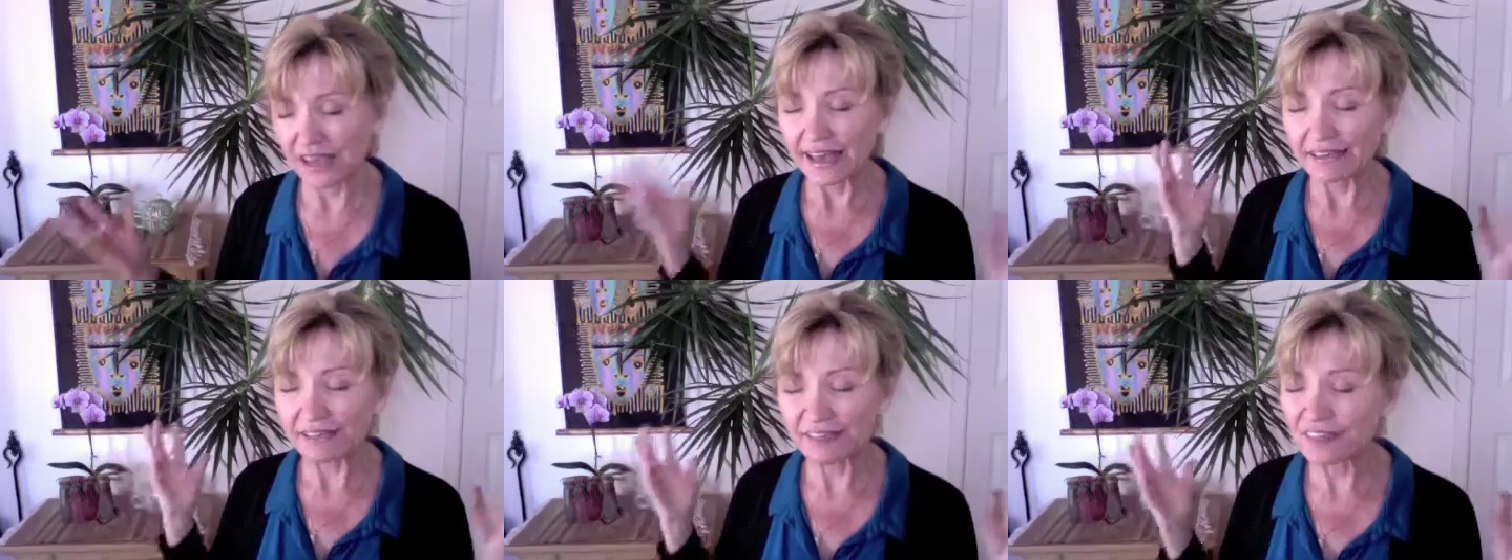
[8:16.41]

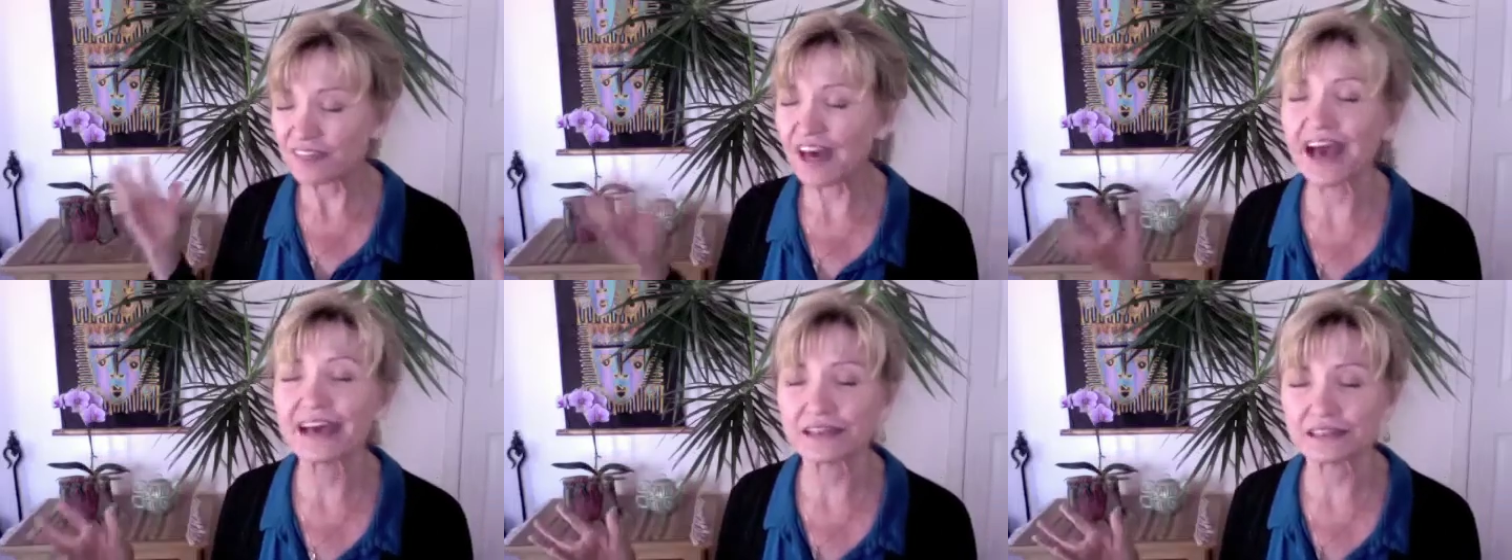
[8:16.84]
And
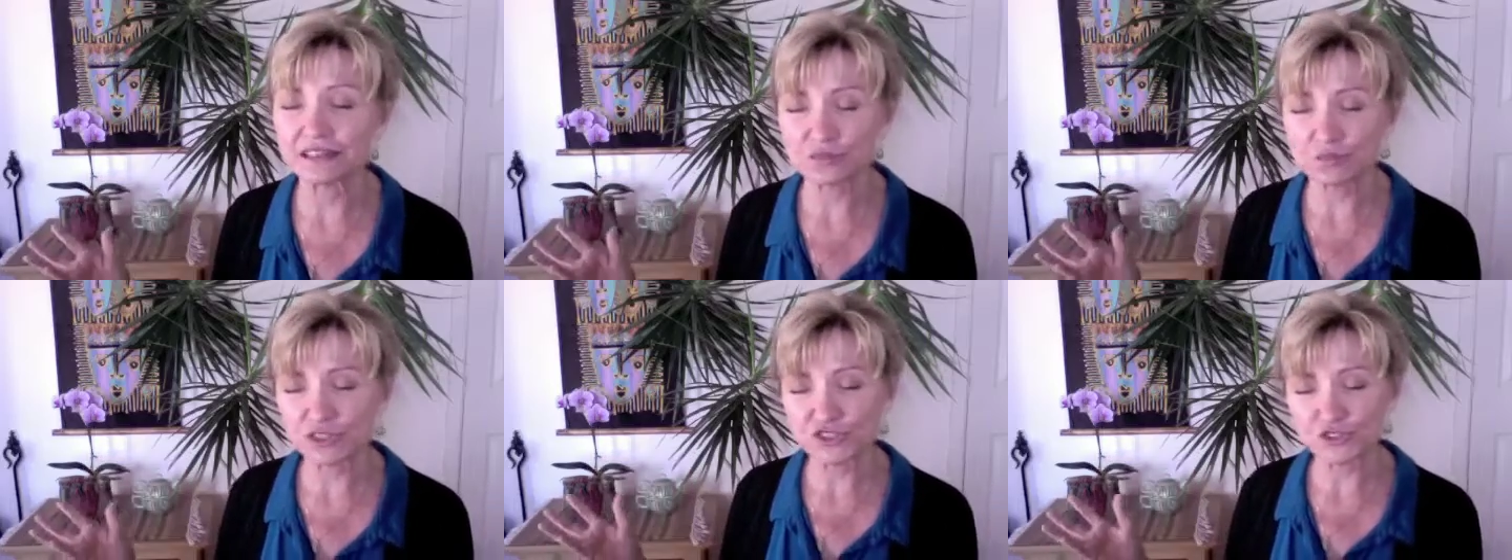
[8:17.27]
that is
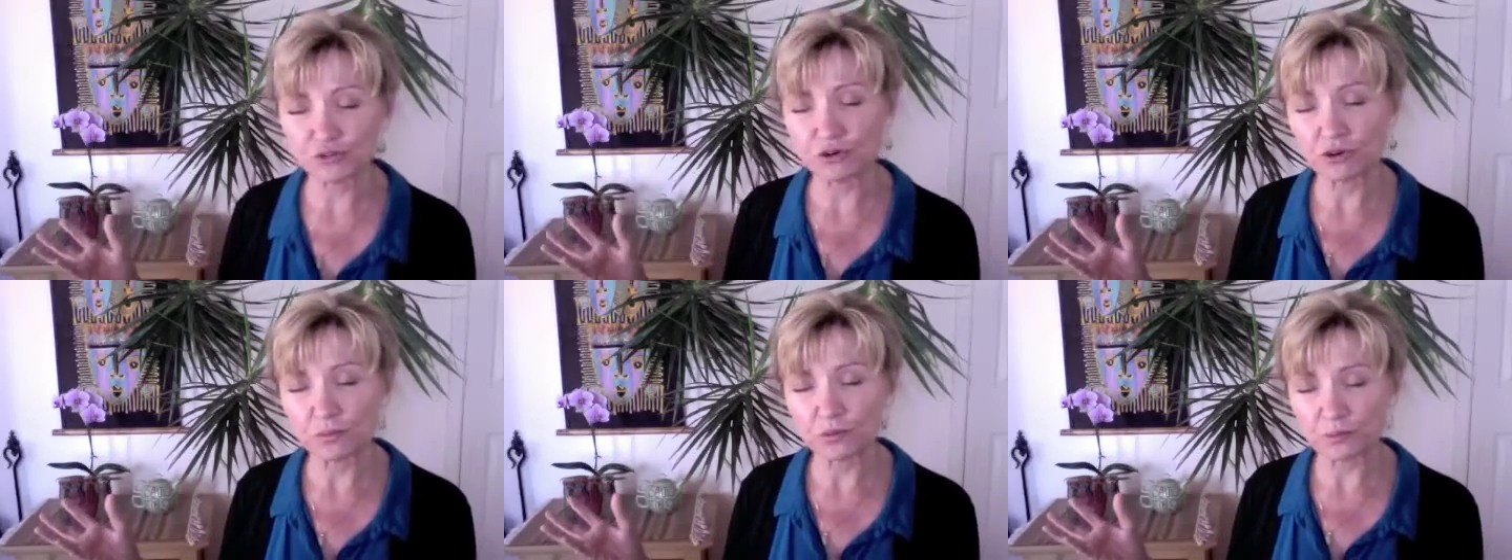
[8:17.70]
what you
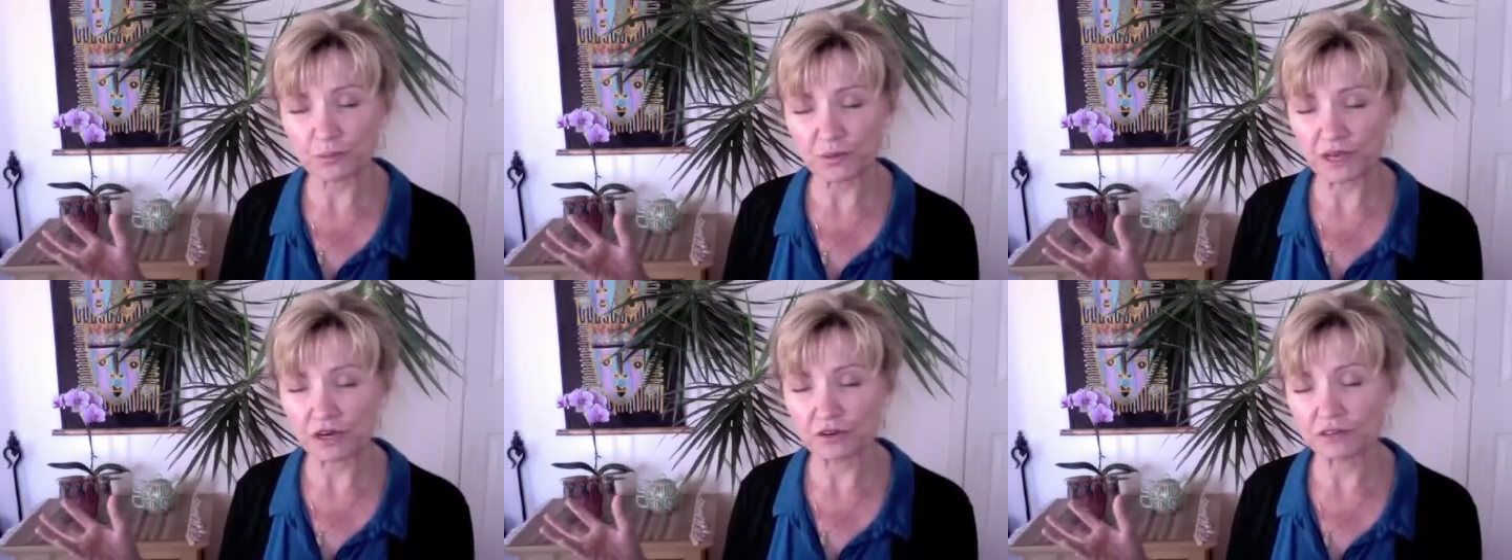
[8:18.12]
are
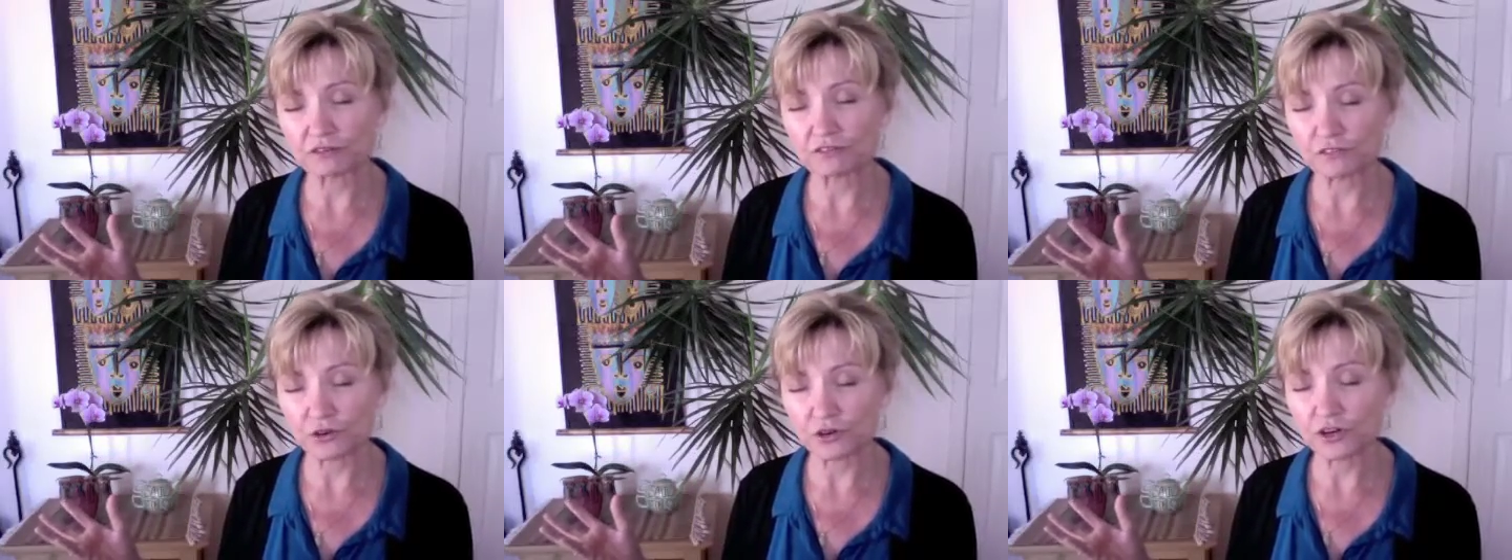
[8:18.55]
preparing
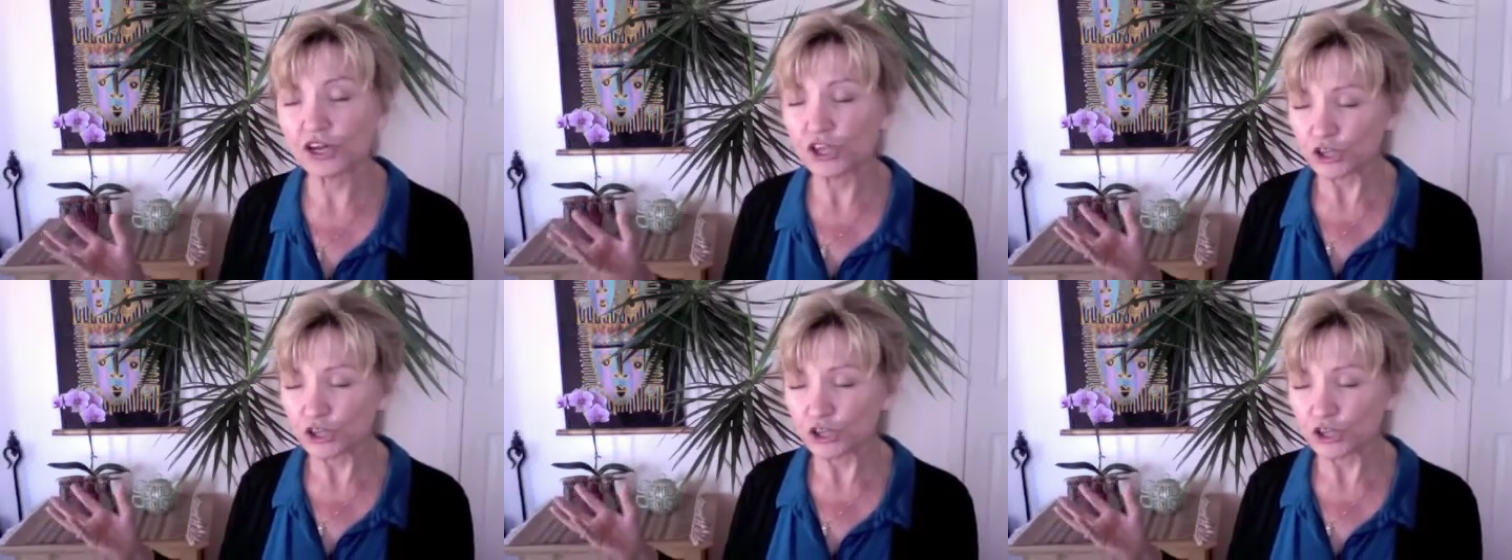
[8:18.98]
for.